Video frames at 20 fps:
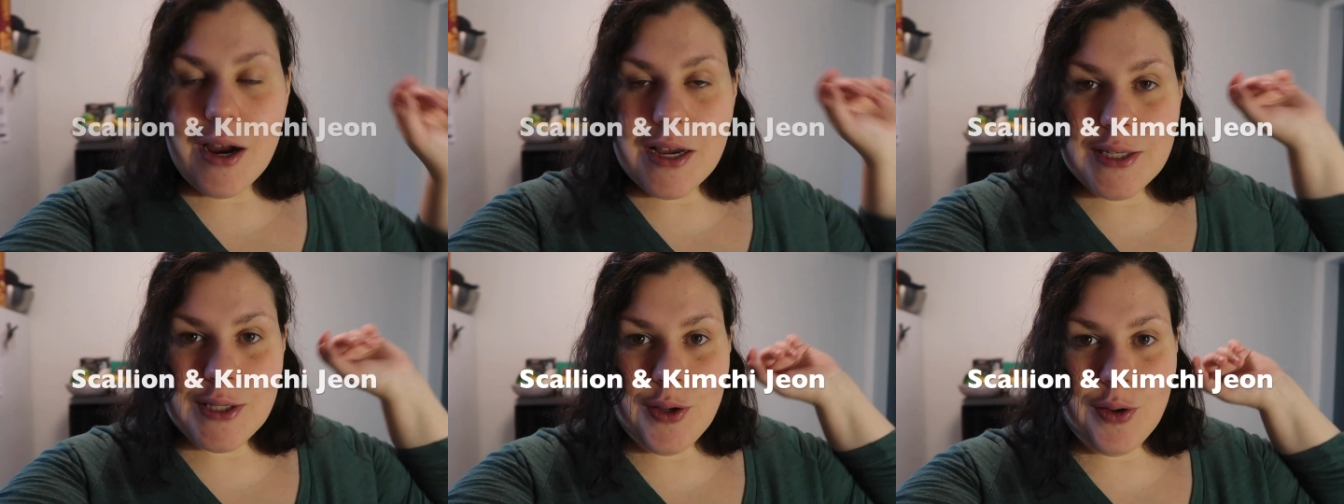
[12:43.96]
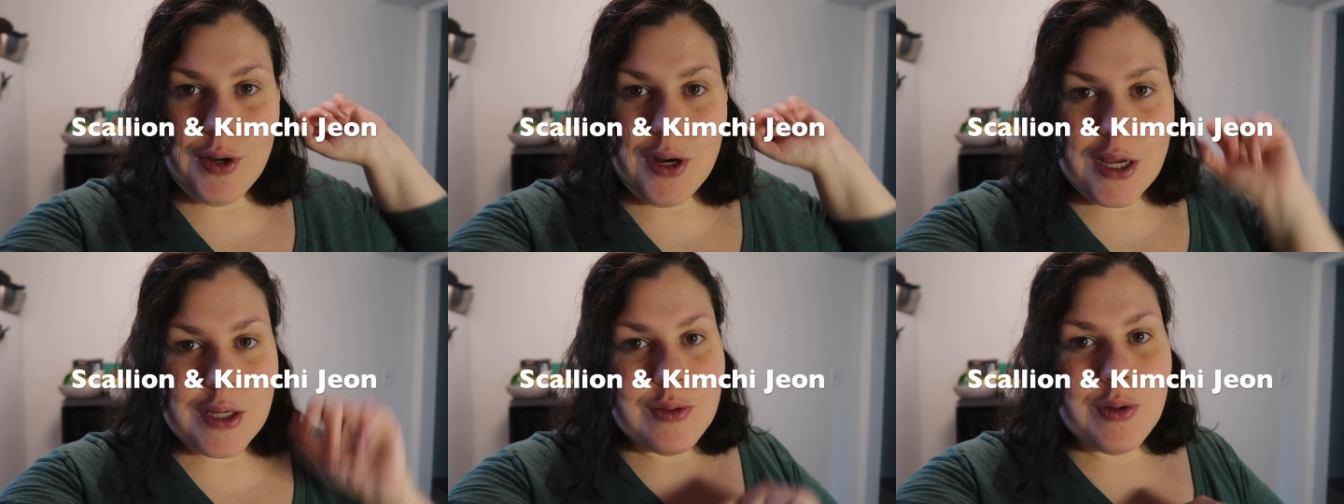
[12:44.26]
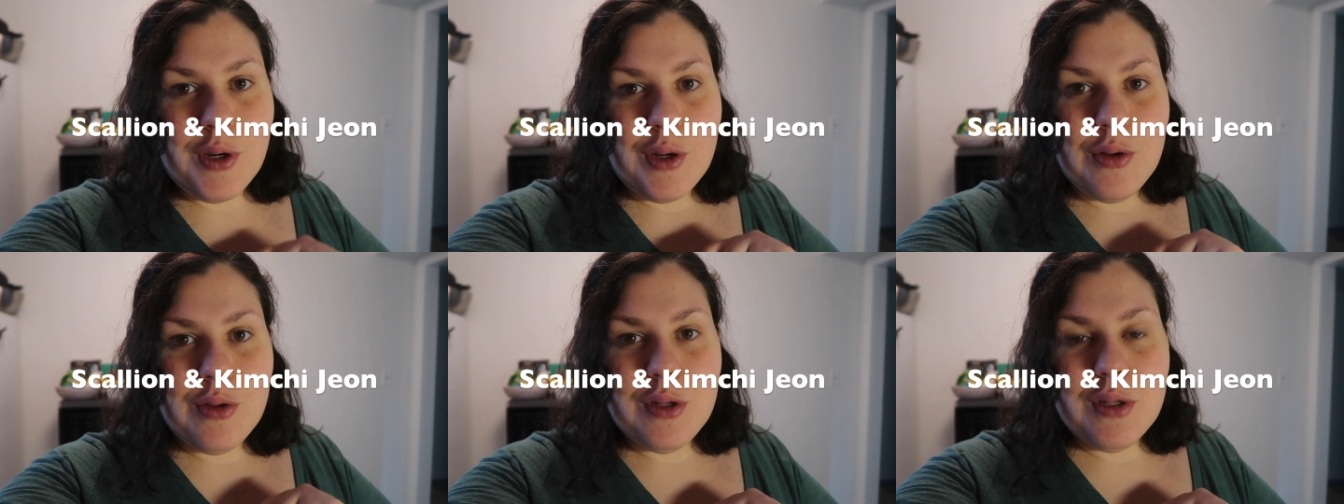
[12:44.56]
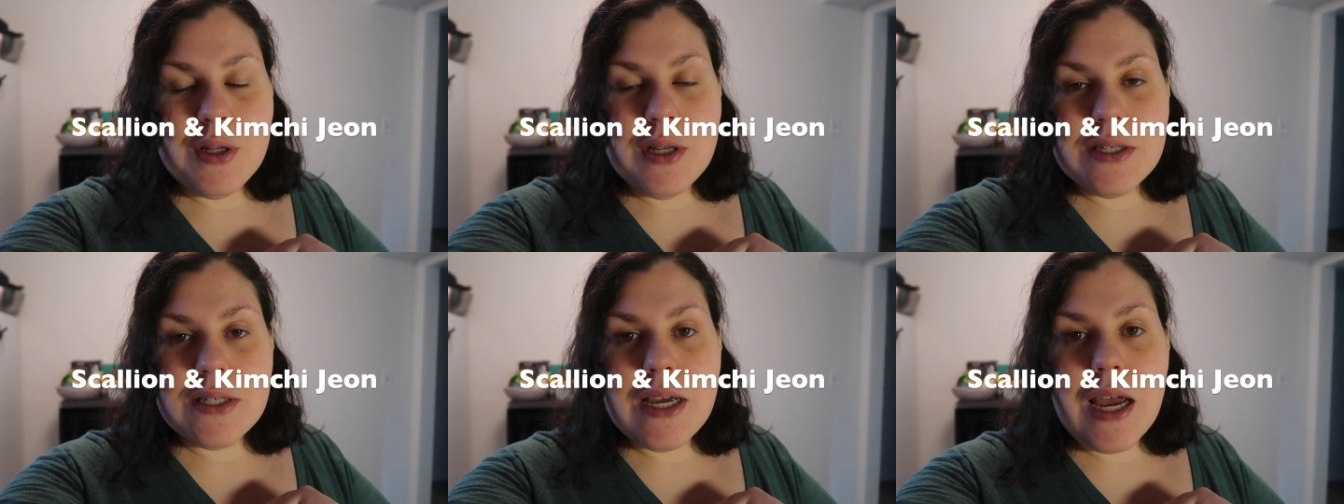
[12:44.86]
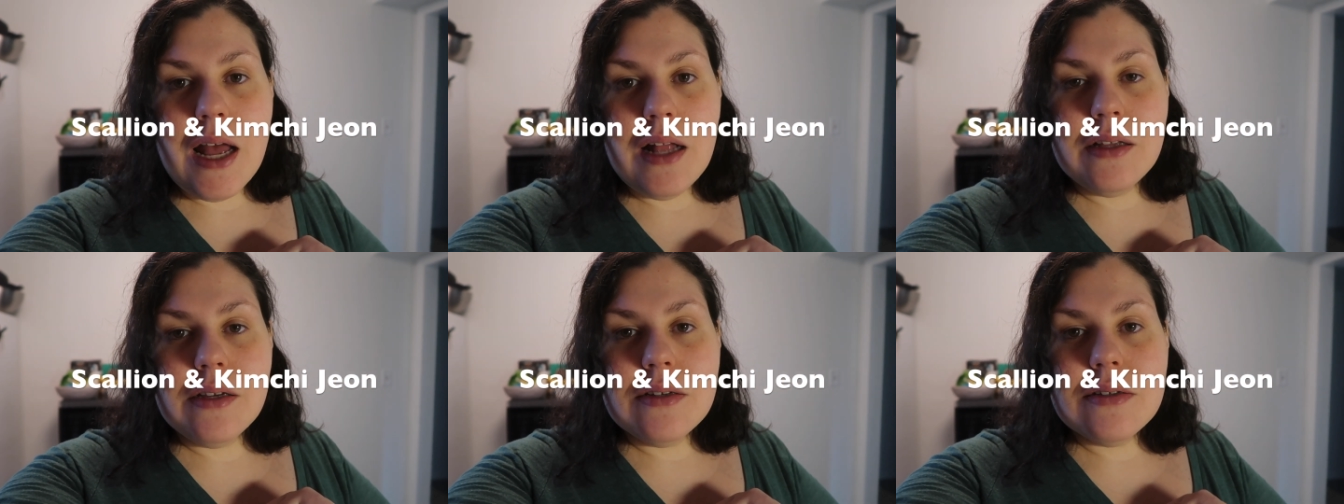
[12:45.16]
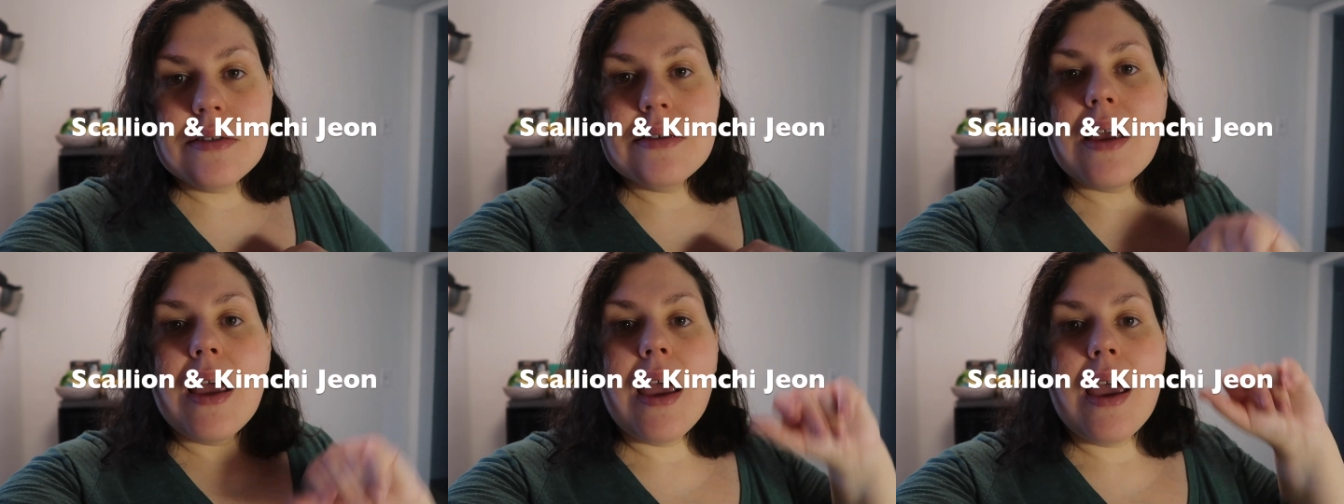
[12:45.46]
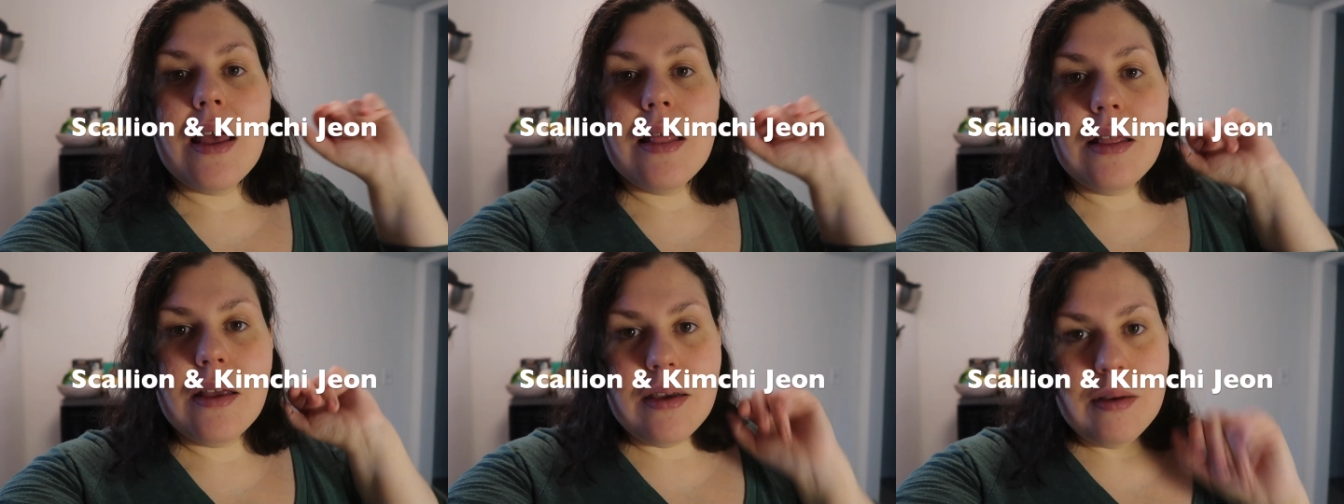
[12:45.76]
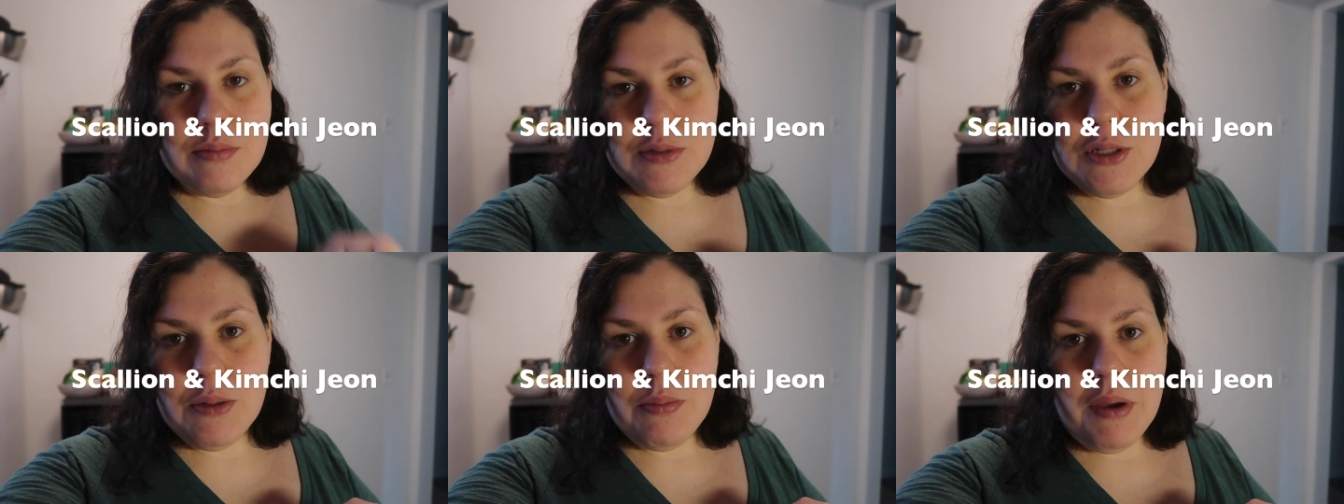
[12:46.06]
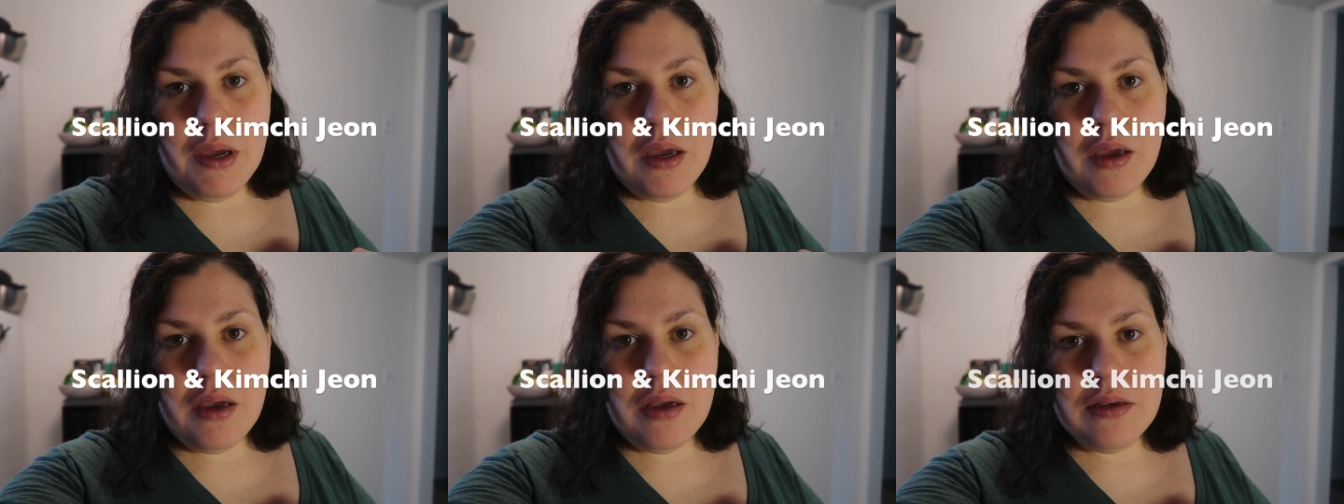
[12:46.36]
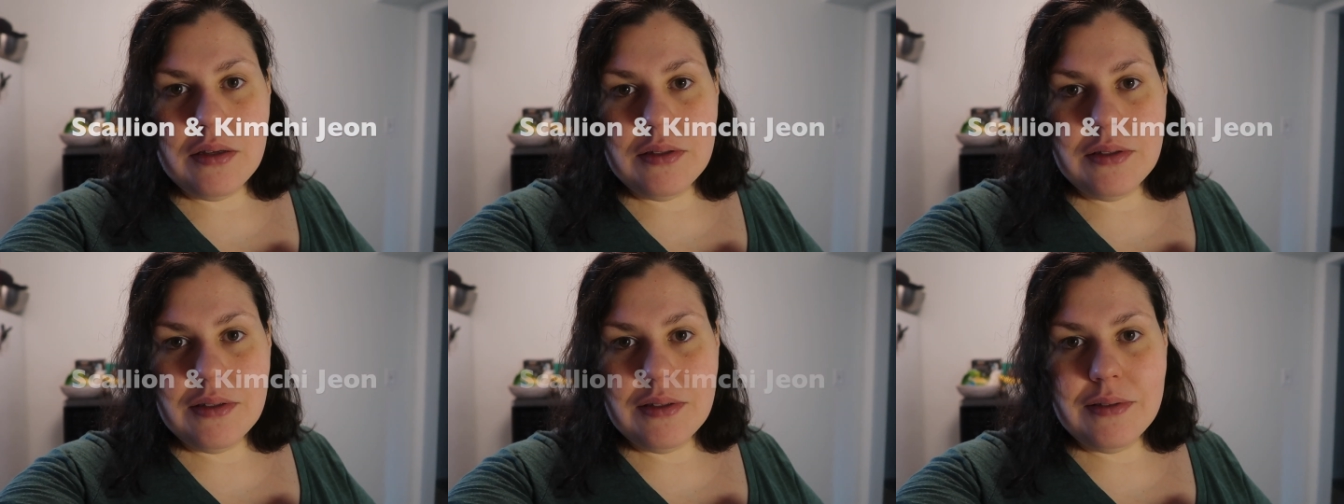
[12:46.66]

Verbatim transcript: right, so next we're gonna do the scallions and the kimchi pancakes.